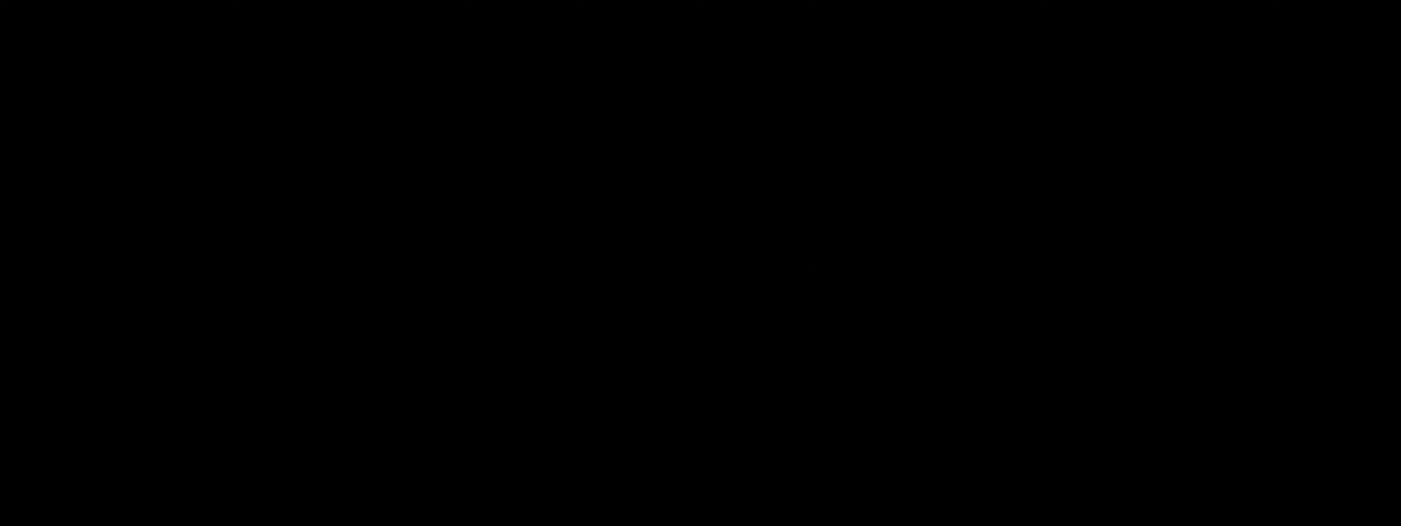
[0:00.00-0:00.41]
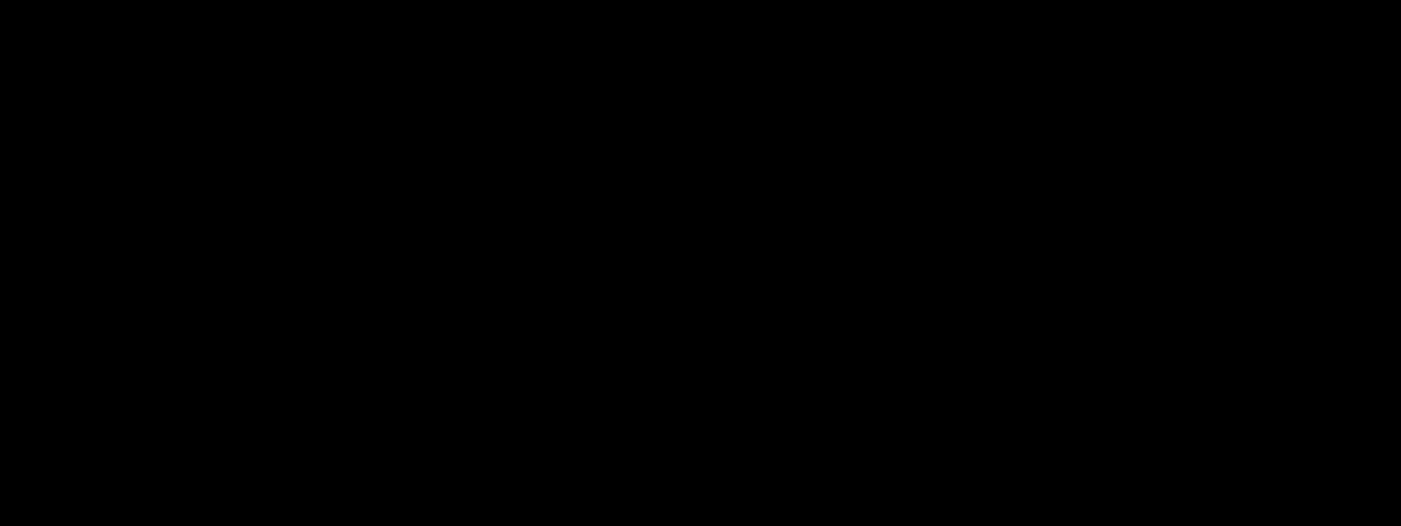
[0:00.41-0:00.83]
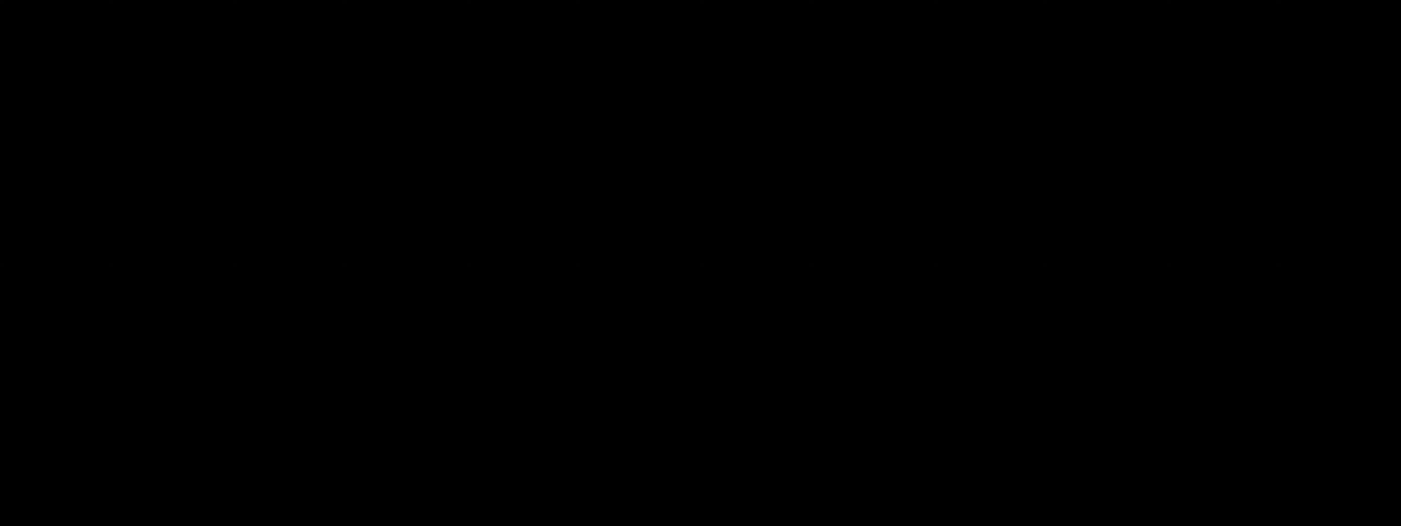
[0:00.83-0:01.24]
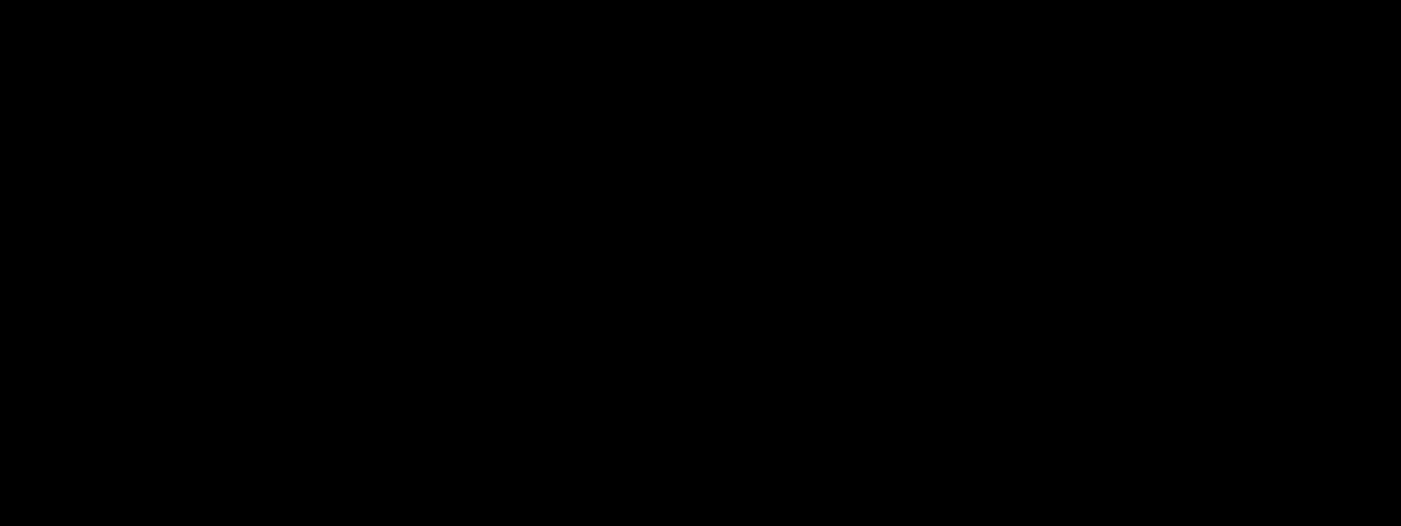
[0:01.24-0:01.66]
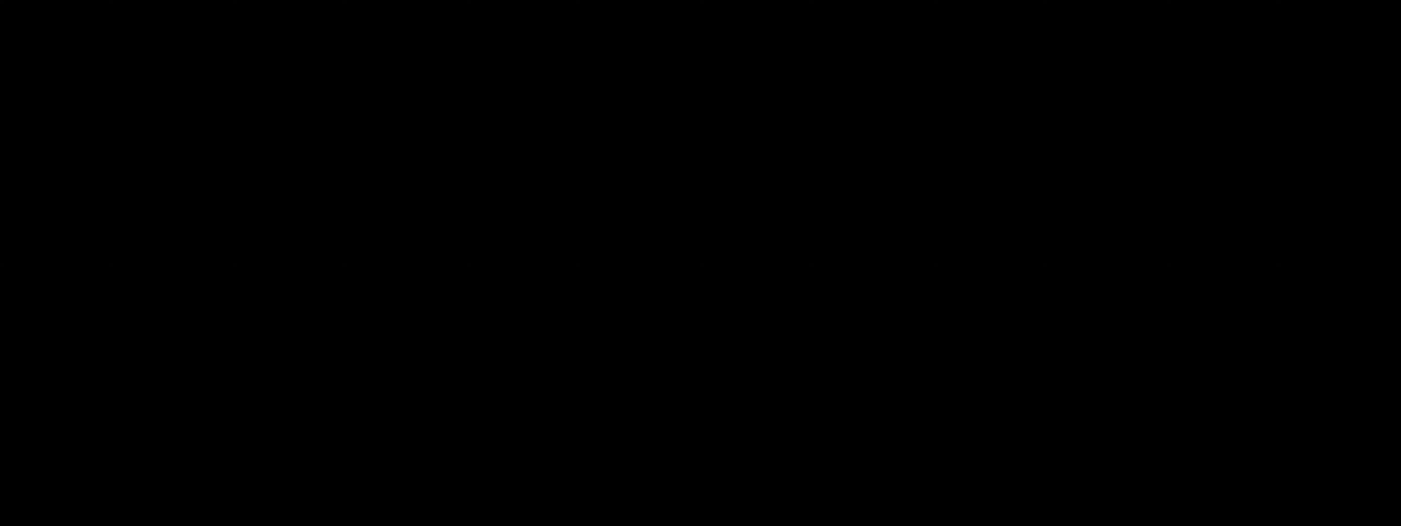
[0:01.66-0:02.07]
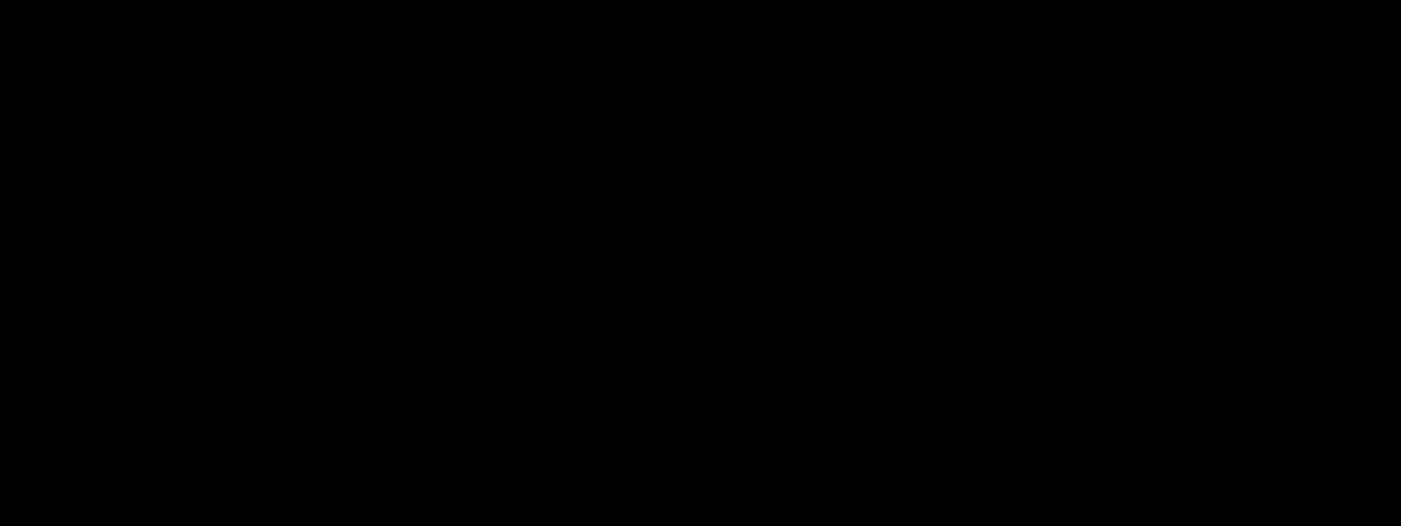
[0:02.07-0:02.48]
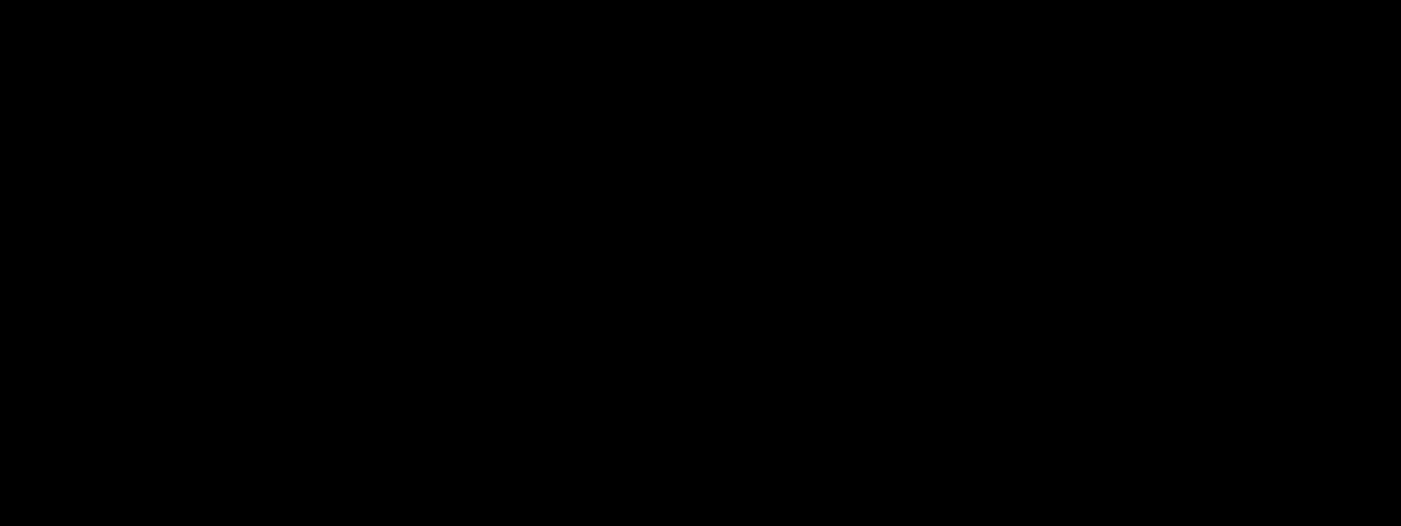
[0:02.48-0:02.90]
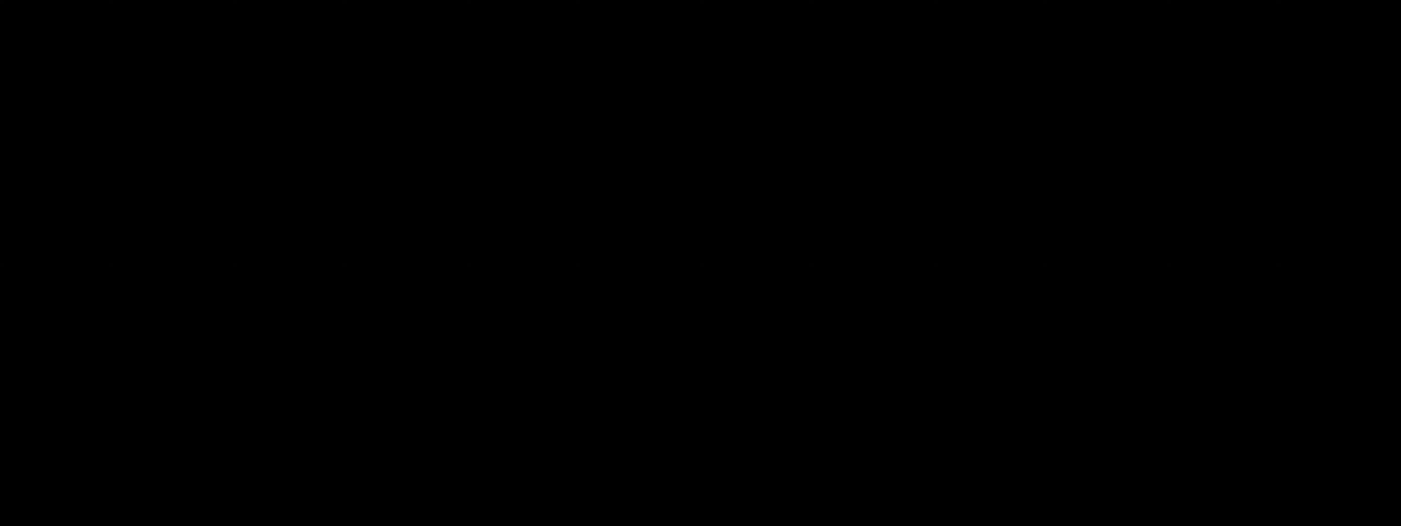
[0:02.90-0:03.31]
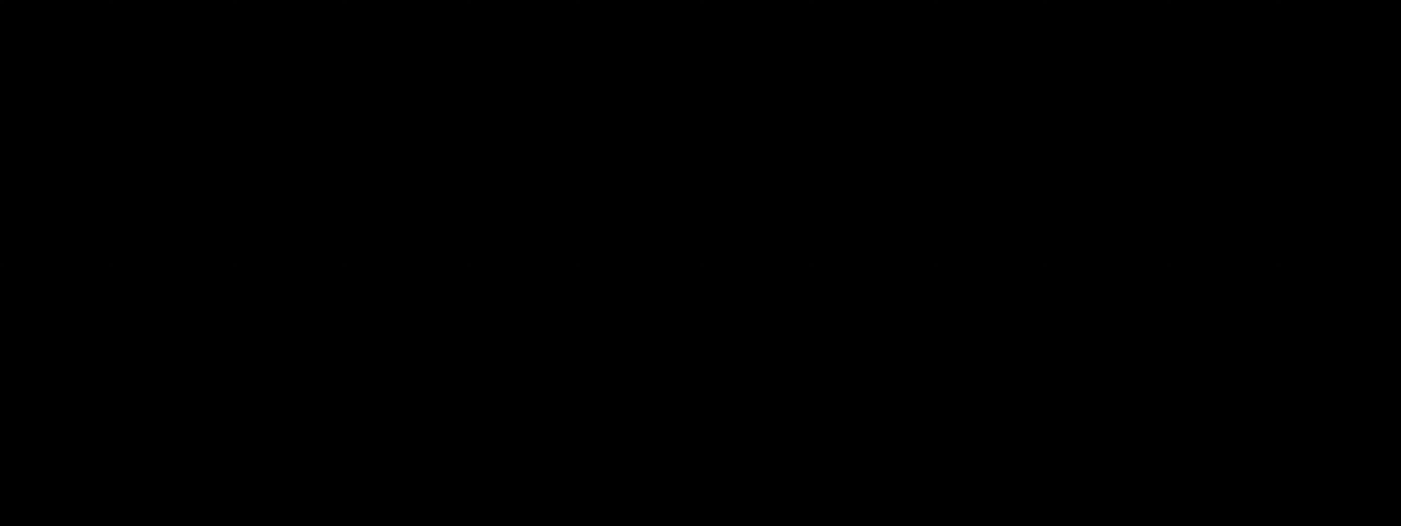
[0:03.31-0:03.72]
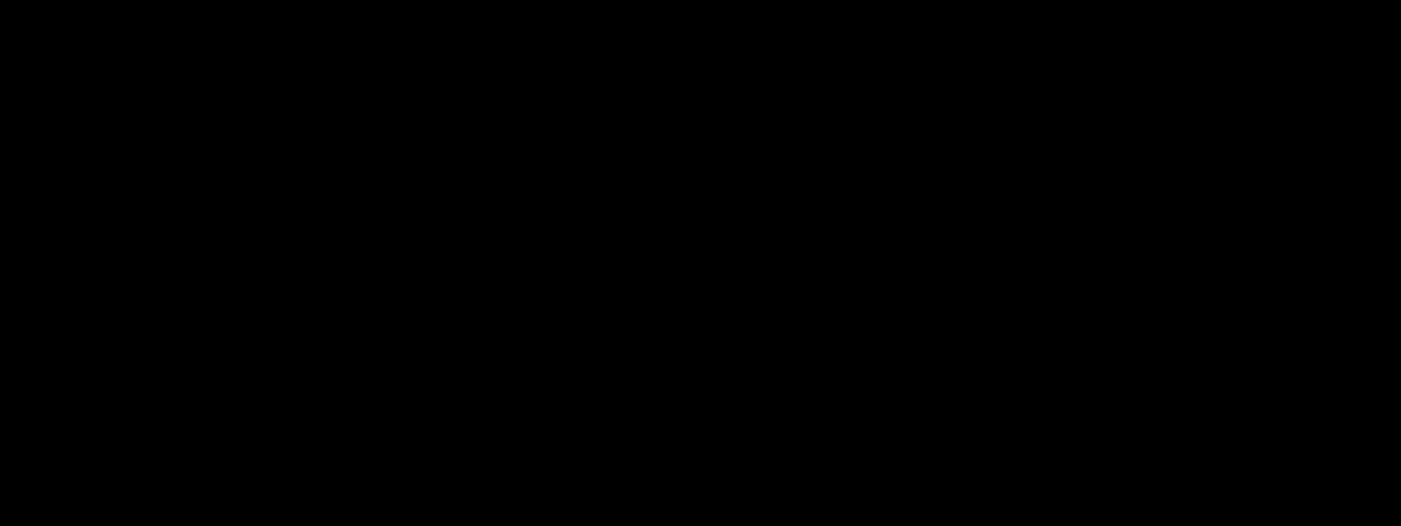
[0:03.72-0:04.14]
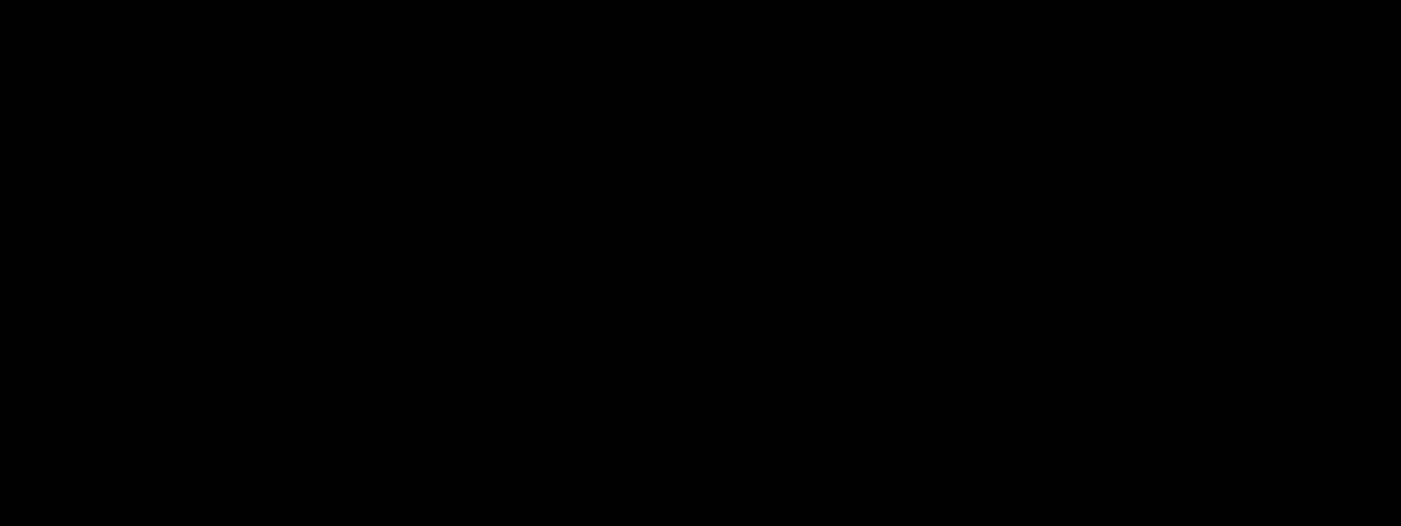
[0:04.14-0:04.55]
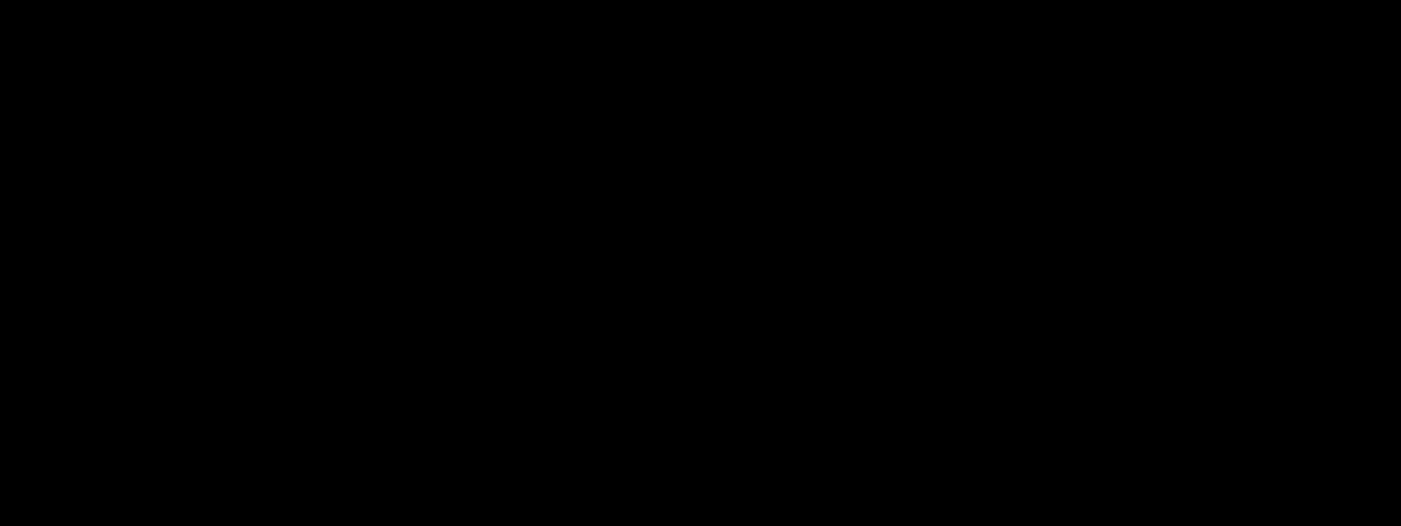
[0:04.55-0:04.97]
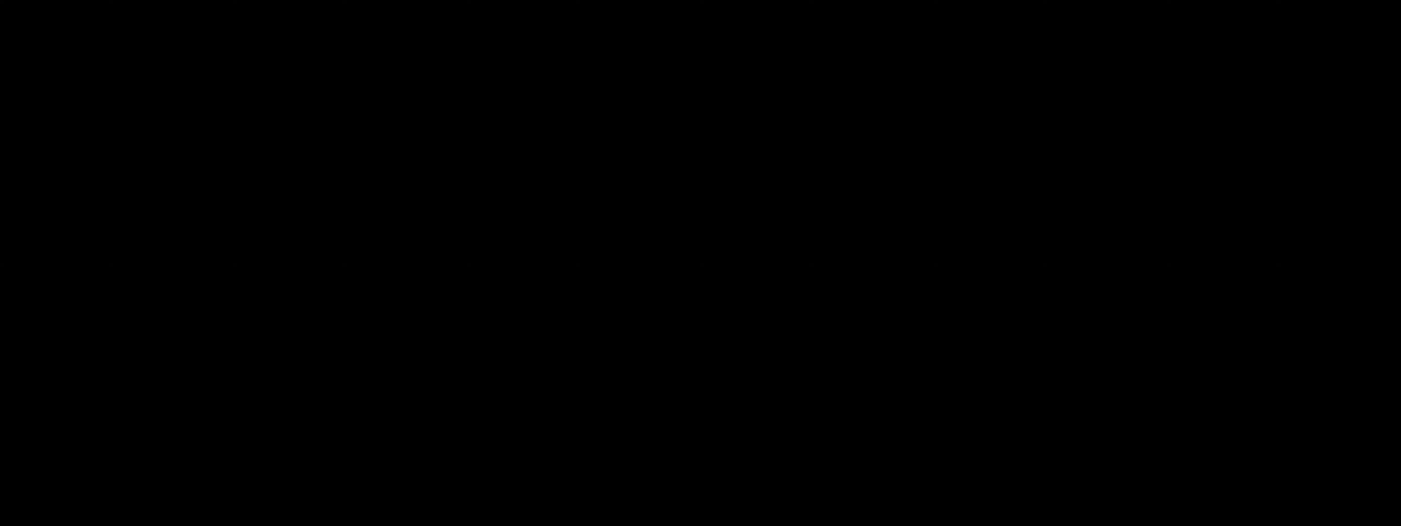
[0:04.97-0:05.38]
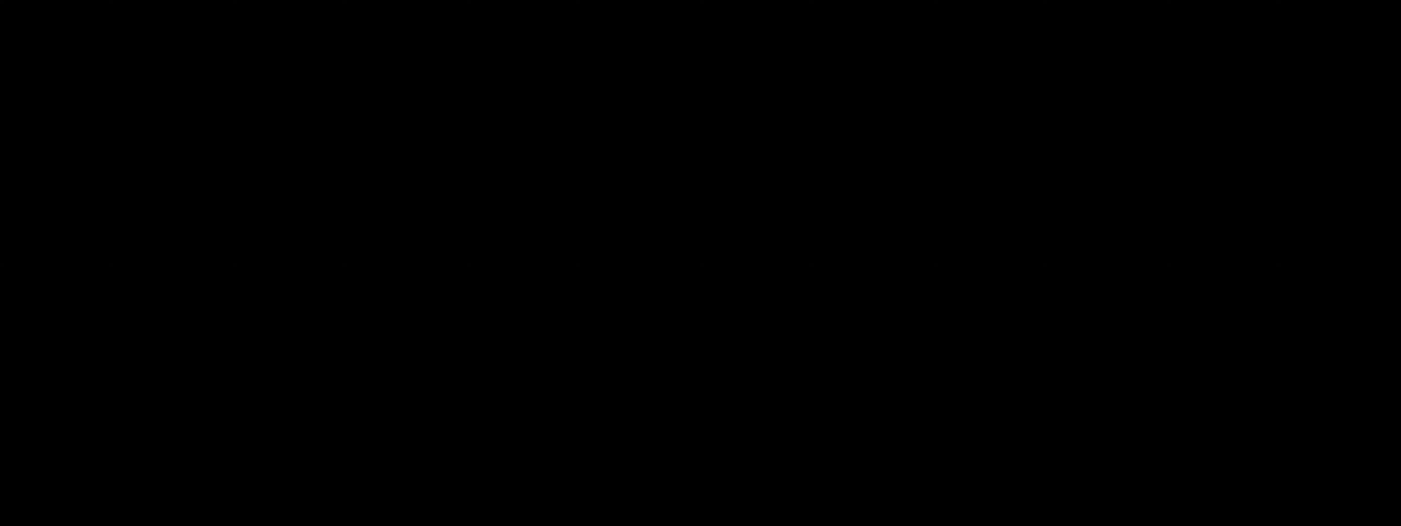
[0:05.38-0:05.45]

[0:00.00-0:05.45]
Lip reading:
Nobody's mouth can be seen.